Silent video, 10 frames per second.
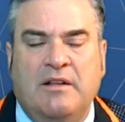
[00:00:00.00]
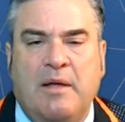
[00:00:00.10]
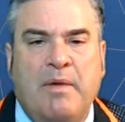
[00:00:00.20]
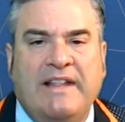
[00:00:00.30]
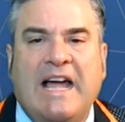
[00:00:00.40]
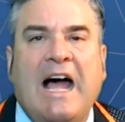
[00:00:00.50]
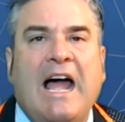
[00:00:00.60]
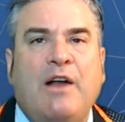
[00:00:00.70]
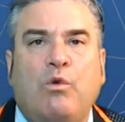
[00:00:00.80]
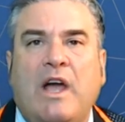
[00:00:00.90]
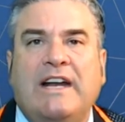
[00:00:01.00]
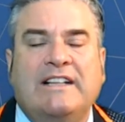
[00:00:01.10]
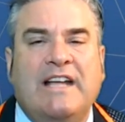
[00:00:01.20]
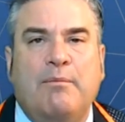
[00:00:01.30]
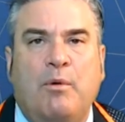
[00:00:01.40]
They made the high right
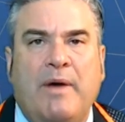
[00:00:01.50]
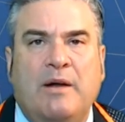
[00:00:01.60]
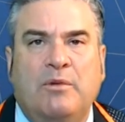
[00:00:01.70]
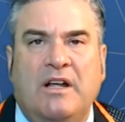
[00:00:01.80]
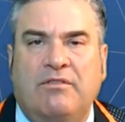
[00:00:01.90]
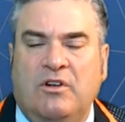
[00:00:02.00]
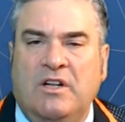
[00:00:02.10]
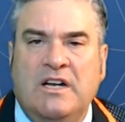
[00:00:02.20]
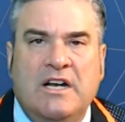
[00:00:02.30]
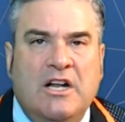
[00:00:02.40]
at that momentum level.